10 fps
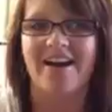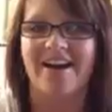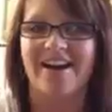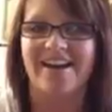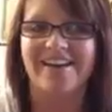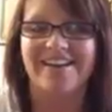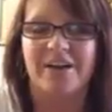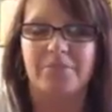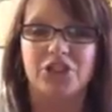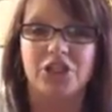Hi,
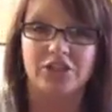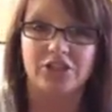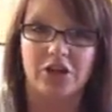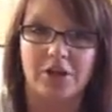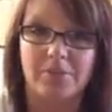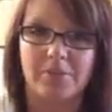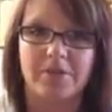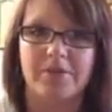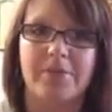I'm Michelle Sharp. I'm the